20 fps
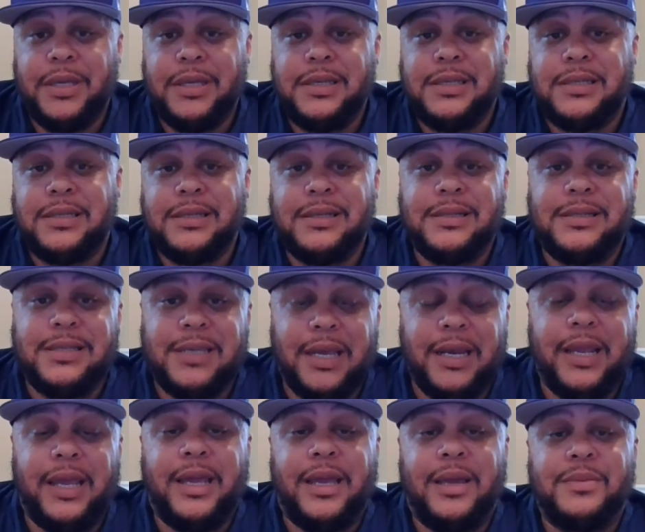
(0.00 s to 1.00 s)
Eastern,
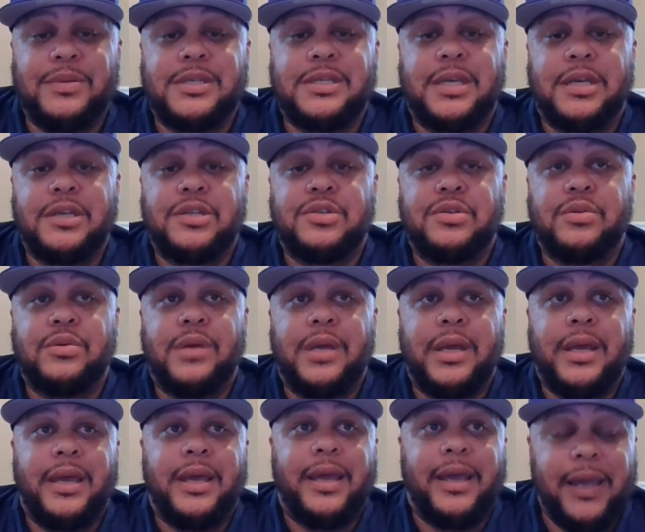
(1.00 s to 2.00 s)
10 a.m. Central,
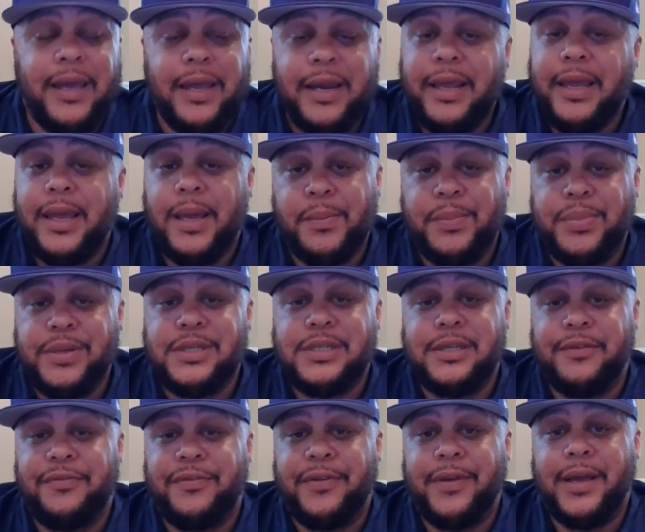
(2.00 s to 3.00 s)
8 a.m.
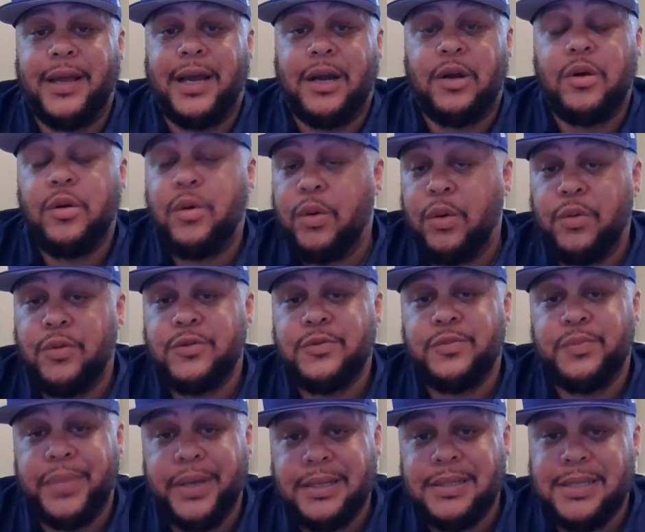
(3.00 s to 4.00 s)
Pacific, I
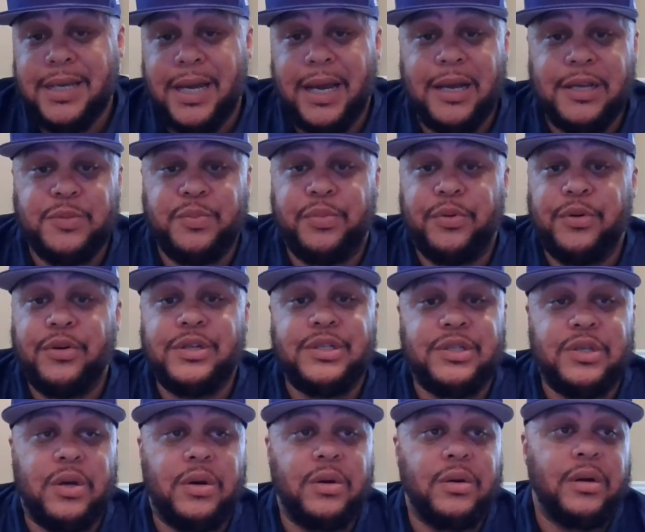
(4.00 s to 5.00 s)
co-host Big Time
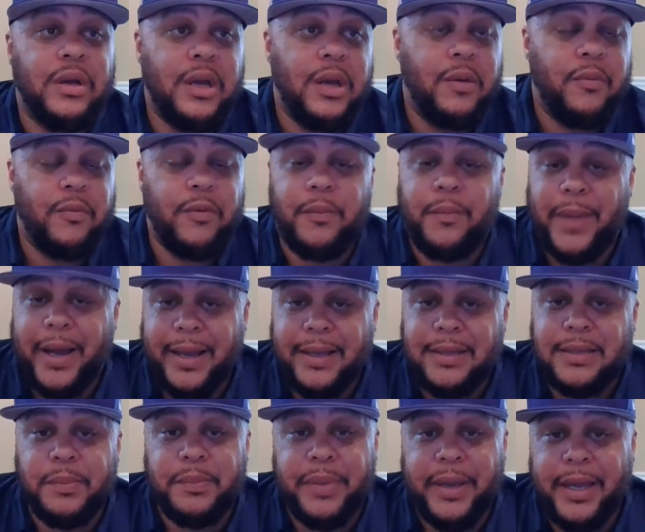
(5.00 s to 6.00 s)
Sports Talk with
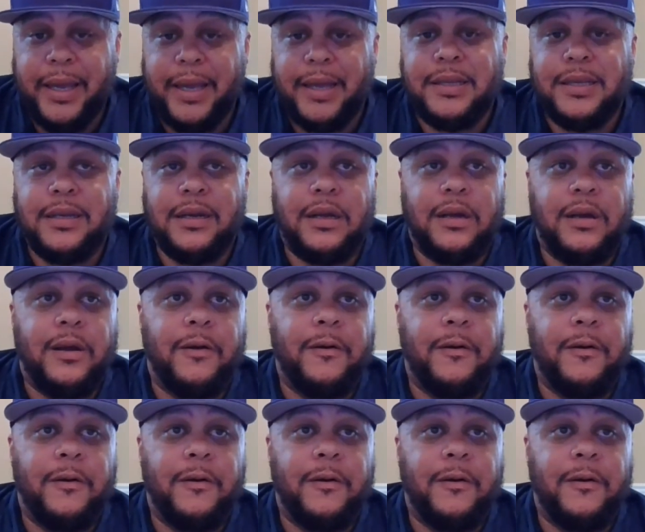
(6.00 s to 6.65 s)
Mike the Bandit.